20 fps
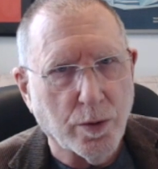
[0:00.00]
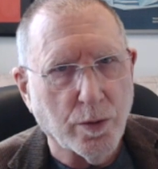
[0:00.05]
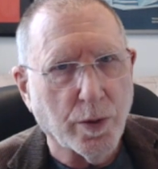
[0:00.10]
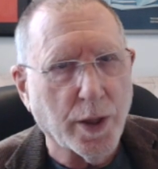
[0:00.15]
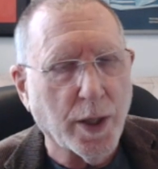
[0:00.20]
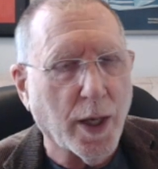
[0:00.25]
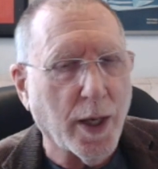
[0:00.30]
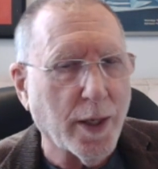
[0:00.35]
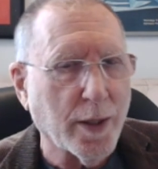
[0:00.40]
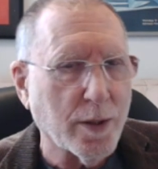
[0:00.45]
doing
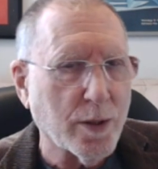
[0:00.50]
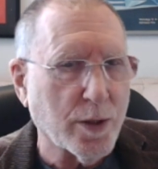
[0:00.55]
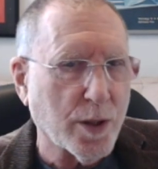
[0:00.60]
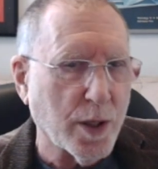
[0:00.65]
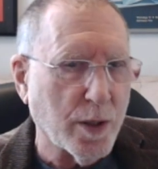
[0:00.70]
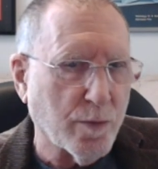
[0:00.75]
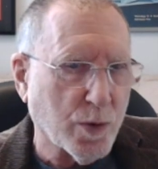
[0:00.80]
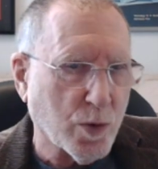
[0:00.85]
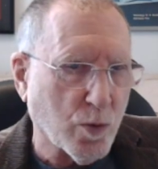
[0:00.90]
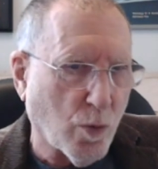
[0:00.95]
that, and
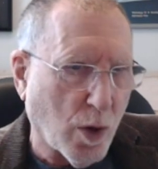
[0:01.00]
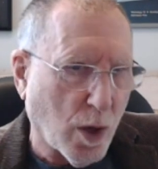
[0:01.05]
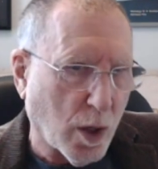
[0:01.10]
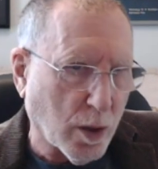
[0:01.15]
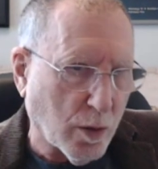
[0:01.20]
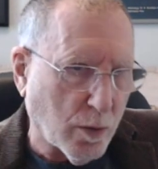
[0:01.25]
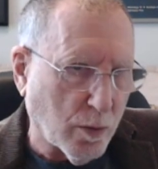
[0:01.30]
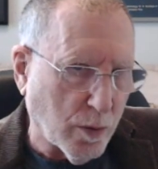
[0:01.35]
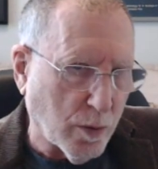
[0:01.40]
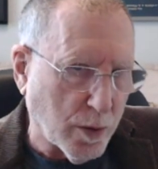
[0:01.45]
Steve
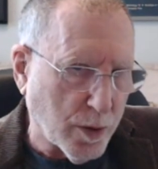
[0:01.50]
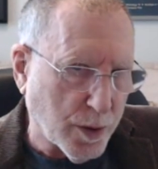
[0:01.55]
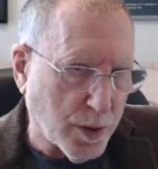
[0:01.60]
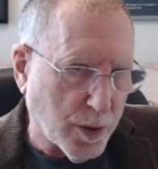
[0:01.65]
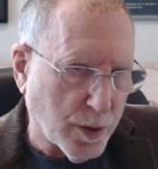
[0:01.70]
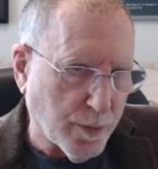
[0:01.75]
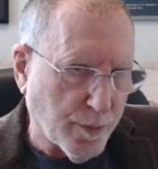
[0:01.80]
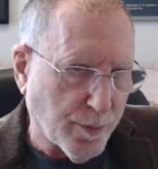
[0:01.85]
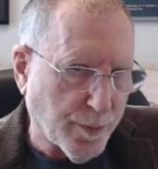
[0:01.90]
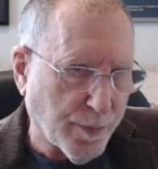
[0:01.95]
Swallow
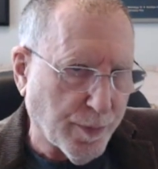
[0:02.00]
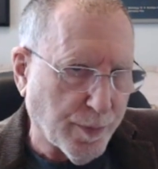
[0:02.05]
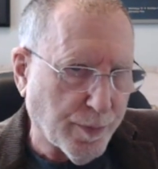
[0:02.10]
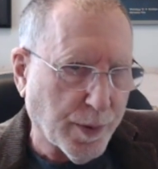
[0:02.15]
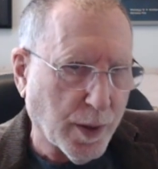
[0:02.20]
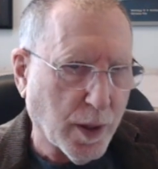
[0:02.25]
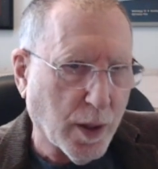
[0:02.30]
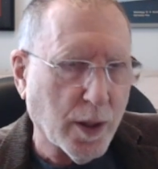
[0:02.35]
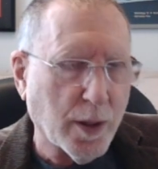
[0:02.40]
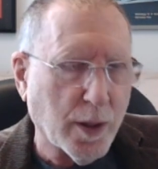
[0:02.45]
was
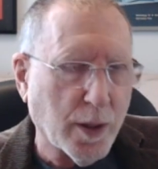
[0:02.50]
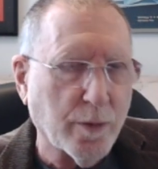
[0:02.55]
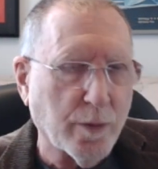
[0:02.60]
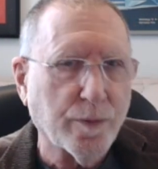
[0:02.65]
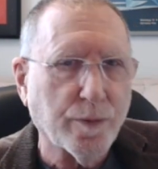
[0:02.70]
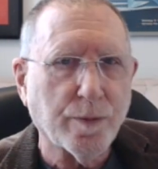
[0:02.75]
kind of